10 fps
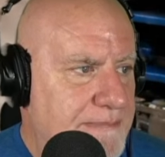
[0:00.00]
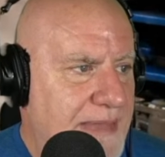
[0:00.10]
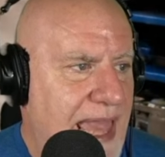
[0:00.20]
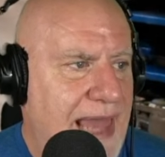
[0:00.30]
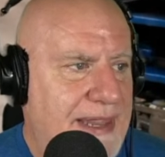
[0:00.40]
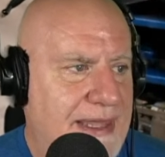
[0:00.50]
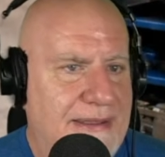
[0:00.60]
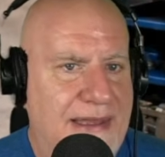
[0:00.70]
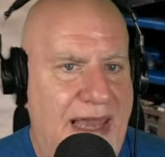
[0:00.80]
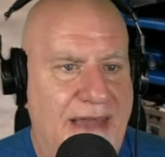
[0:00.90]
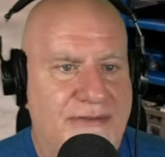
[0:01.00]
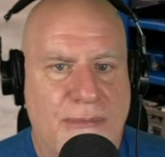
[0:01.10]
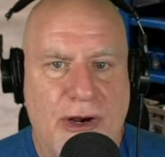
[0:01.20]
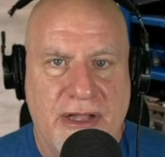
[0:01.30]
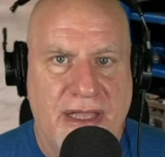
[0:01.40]
adding an
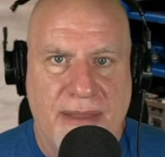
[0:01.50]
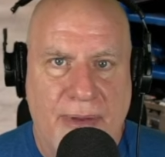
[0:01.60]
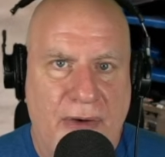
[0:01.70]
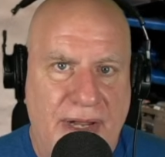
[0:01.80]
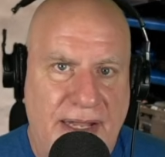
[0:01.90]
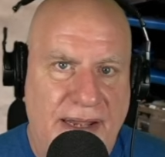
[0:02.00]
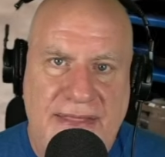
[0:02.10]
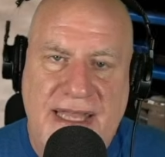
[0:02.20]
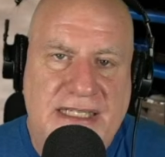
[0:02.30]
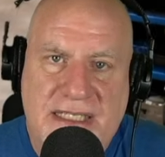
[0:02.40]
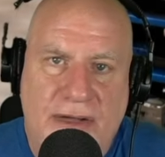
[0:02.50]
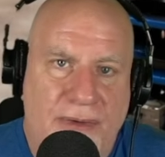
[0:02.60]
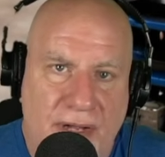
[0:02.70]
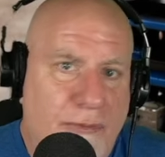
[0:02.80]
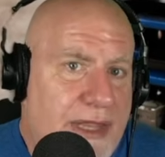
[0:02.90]
aftermarket component and they just don't
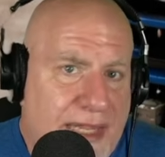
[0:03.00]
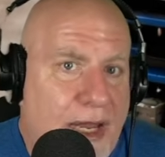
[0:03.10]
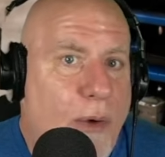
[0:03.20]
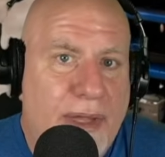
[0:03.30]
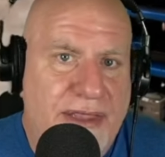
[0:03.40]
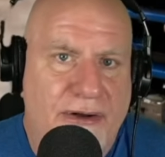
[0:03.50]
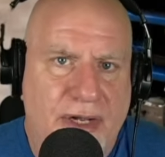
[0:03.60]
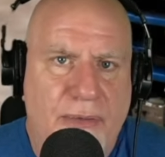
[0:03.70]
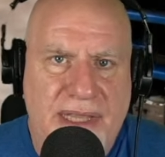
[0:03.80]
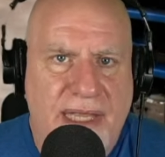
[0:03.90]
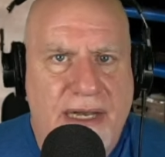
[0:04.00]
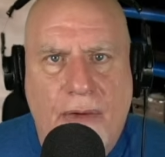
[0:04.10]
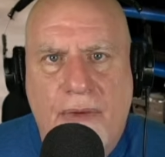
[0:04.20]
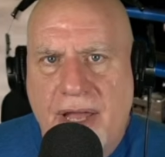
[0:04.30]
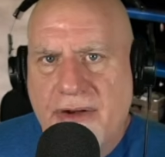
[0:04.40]
really know what they're doing. They
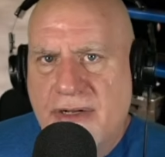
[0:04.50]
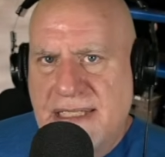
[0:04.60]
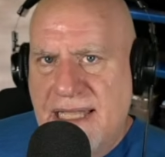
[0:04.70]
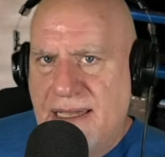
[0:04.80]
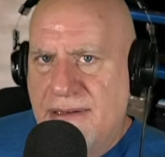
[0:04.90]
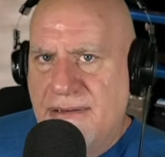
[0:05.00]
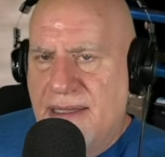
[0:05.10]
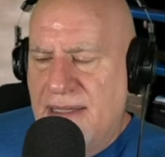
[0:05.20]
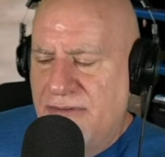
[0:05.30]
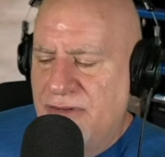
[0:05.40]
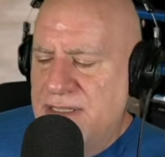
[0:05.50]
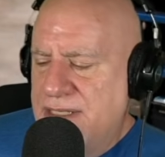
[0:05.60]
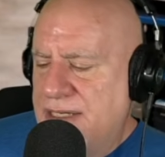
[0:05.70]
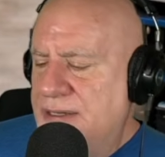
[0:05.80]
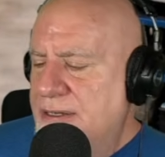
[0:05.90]
don't understand
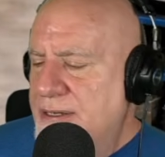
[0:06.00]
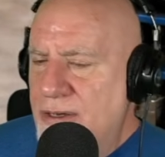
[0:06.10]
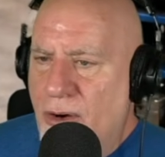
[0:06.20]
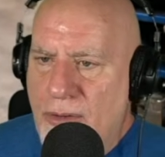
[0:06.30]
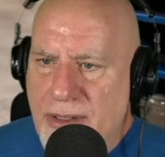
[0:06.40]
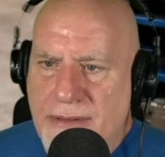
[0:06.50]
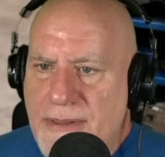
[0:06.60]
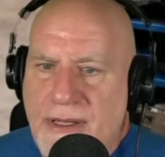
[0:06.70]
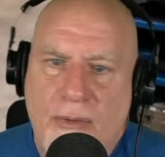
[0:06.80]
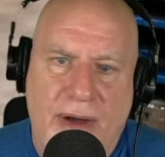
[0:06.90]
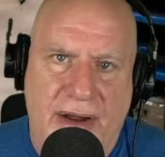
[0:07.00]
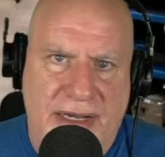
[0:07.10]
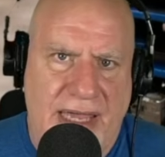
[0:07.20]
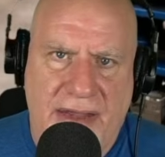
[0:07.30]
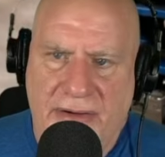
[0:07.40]
electricity or wiring
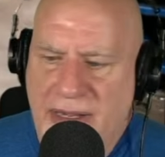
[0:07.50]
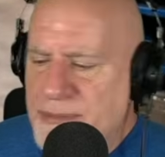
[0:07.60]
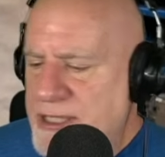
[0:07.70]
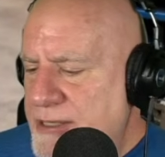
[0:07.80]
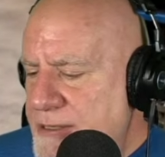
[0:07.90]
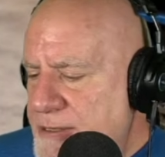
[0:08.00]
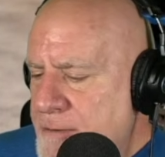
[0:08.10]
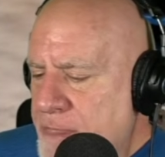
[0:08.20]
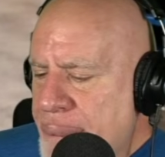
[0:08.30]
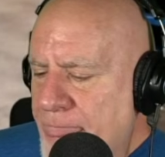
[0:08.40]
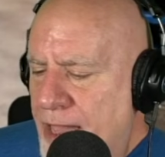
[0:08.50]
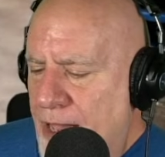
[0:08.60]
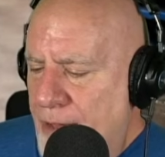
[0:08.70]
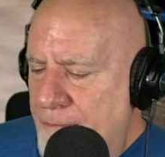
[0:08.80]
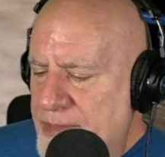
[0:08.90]
diagrams.
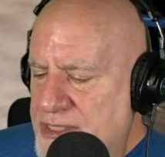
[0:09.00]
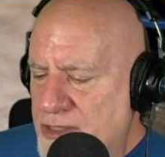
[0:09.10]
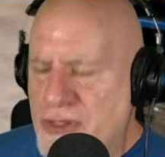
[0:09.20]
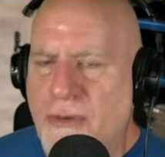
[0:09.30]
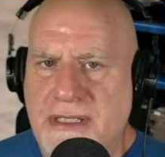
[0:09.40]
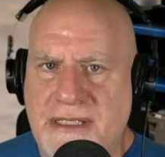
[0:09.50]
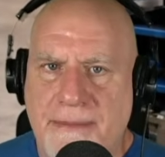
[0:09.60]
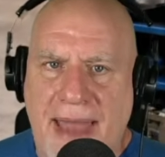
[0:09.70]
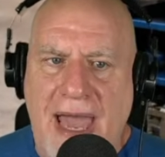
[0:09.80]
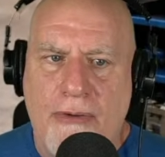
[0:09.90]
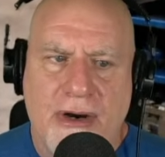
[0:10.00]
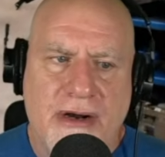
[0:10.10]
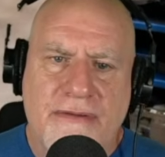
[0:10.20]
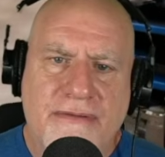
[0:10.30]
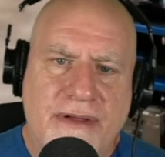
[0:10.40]
So shorts to power
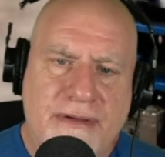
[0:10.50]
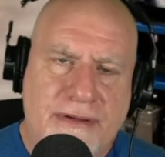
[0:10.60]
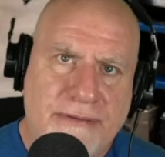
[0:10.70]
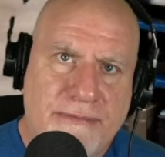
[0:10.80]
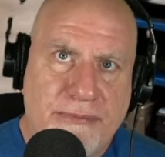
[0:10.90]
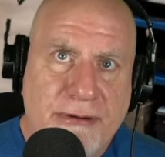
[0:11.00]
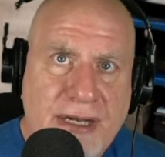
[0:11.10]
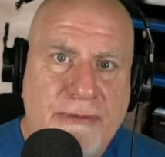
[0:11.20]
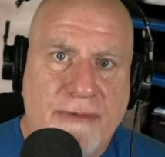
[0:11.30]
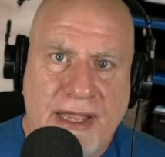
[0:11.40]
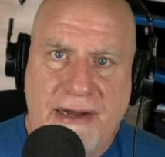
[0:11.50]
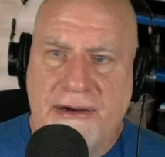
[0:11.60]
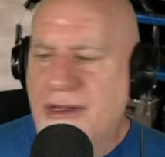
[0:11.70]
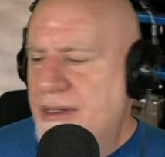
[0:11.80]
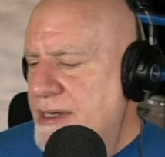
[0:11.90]
are pretty rare.
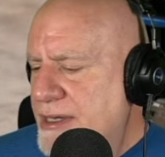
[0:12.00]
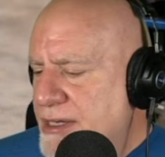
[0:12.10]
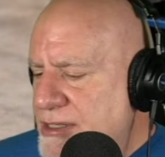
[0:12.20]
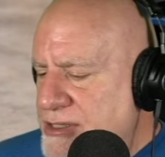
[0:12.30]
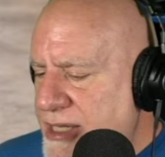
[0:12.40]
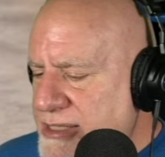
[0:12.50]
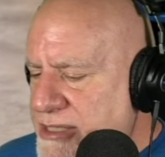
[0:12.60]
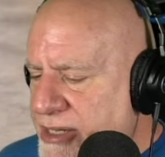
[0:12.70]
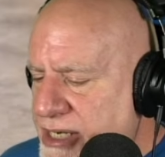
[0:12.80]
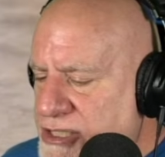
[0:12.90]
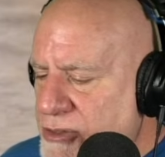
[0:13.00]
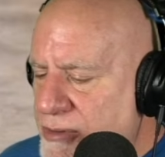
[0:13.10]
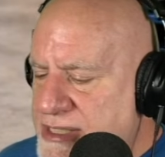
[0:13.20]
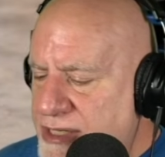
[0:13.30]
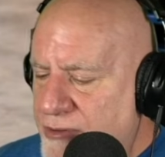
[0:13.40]
So let's look at a
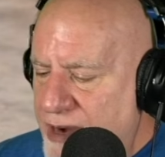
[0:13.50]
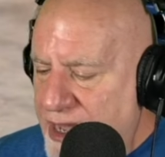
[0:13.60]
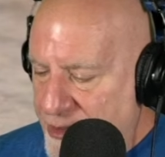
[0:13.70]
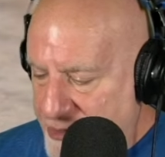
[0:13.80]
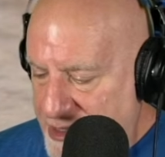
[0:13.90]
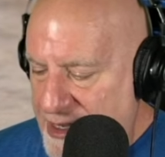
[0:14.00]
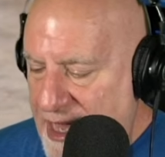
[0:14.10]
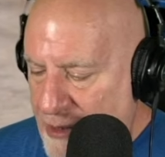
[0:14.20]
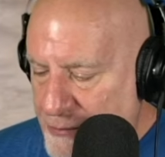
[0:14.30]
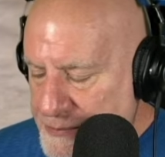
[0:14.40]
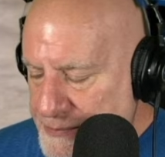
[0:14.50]
short to ground now.